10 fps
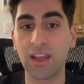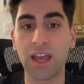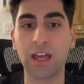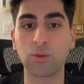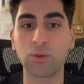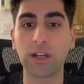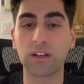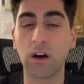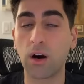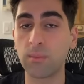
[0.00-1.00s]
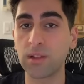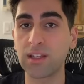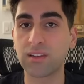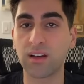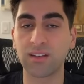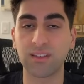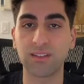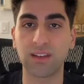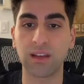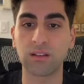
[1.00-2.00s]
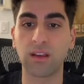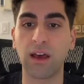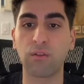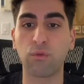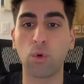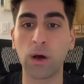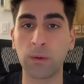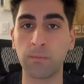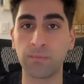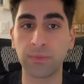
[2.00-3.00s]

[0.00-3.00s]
and white calmly ducks his king to f1.